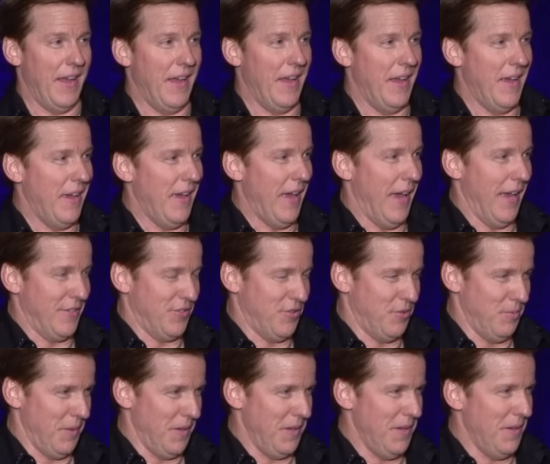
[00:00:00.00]
they
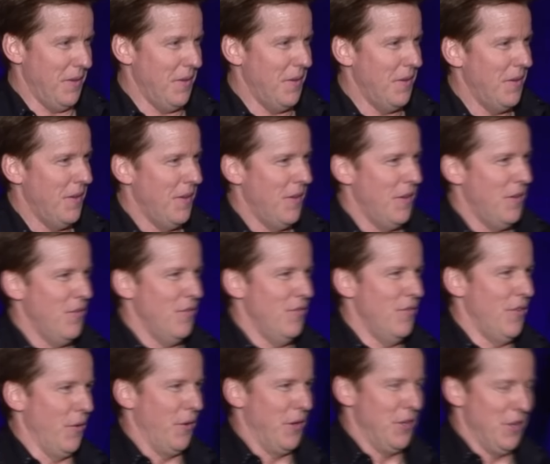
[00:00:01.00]
asked me
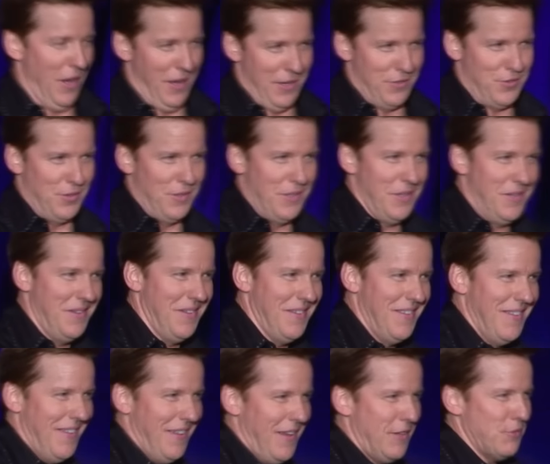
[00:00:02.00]
very nicely
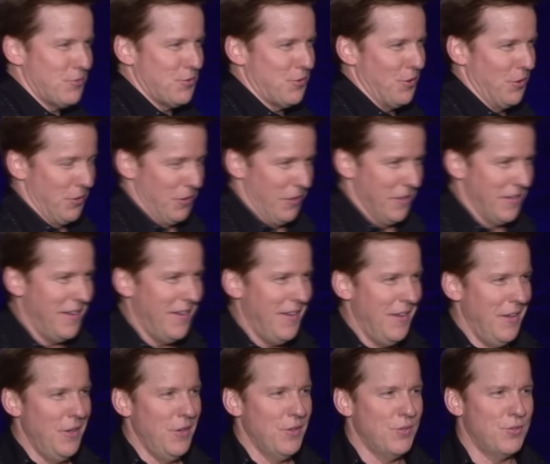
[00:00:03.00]
and
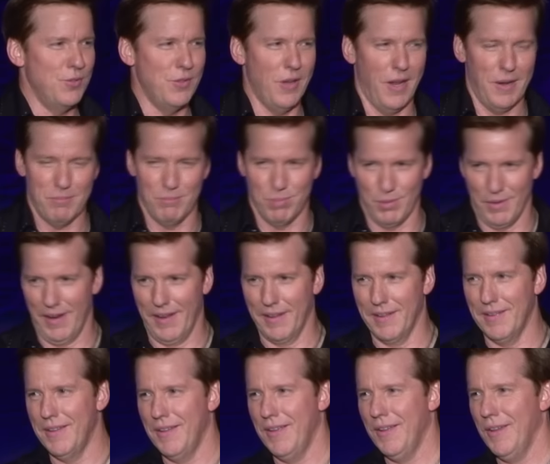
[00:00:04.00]
sternly to not
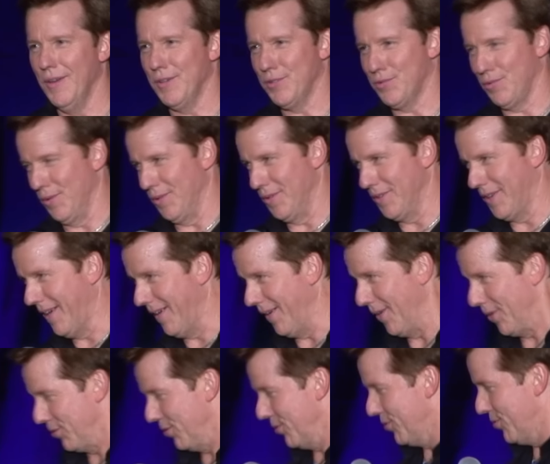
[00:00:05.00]
bring a certain
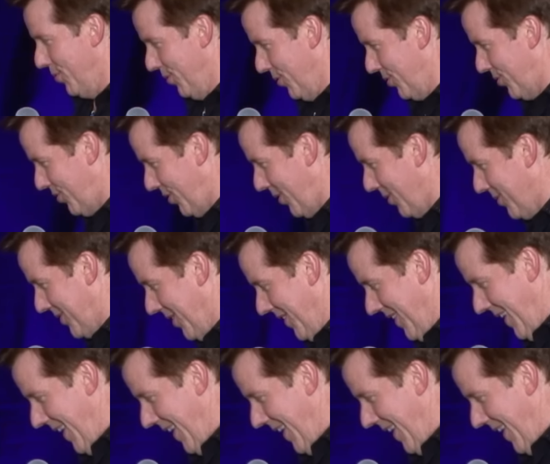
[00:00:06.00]
character to the show